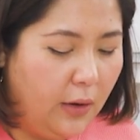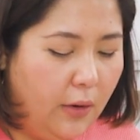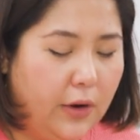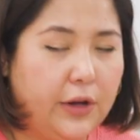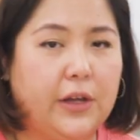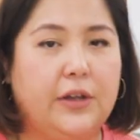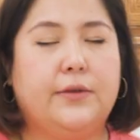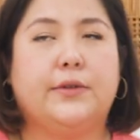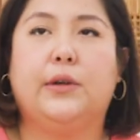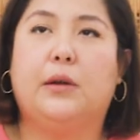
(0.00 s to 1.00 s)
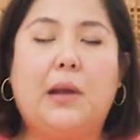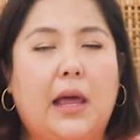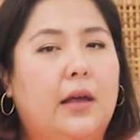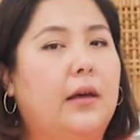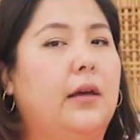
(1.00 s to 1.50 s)
or you can use gula
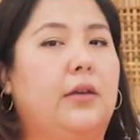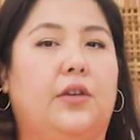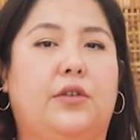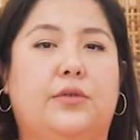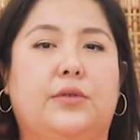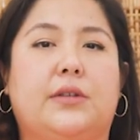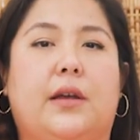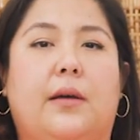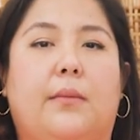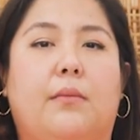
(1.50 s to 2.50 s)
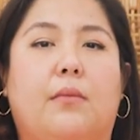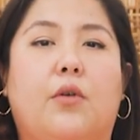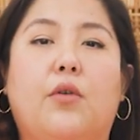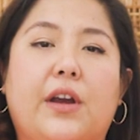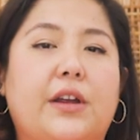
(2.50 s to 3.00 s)
melaka, you can use
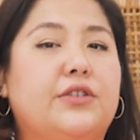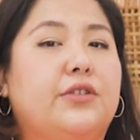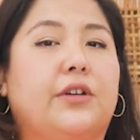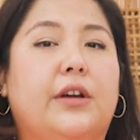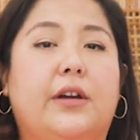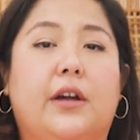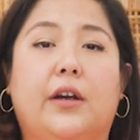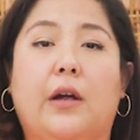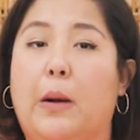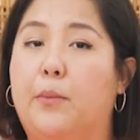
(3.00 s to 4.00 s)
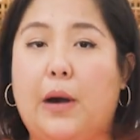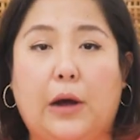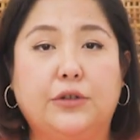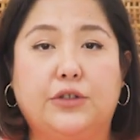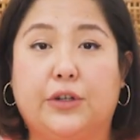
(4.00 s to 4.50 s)
coconut sugar,
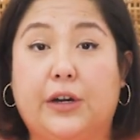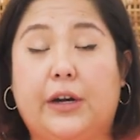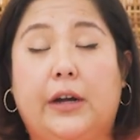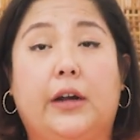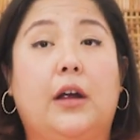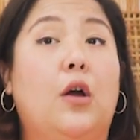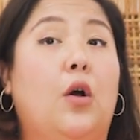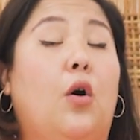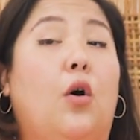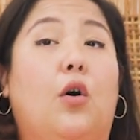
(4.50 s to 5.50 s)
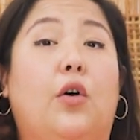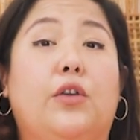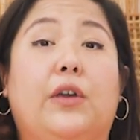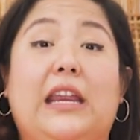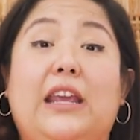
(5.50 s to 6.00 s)
brown sugar, or
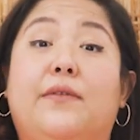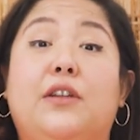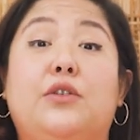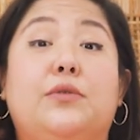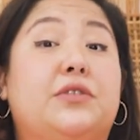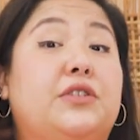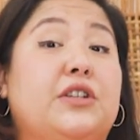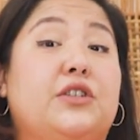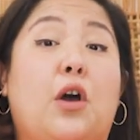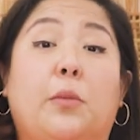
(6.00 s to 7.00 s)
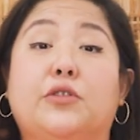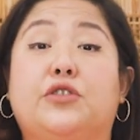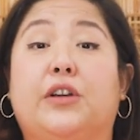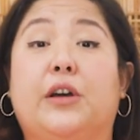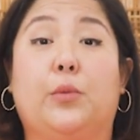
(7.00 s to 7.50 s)
you can even use just normal
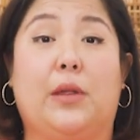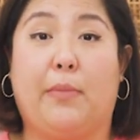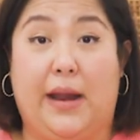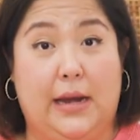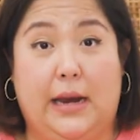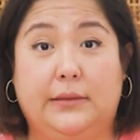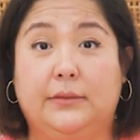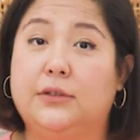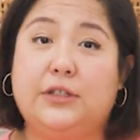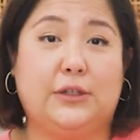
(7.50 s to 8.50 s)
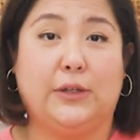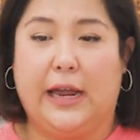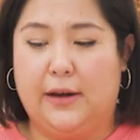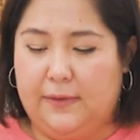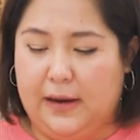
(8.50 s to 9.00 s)
sugar with pandan just to
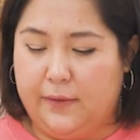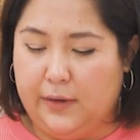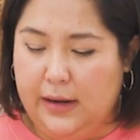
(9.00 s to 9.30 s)
kind of flavor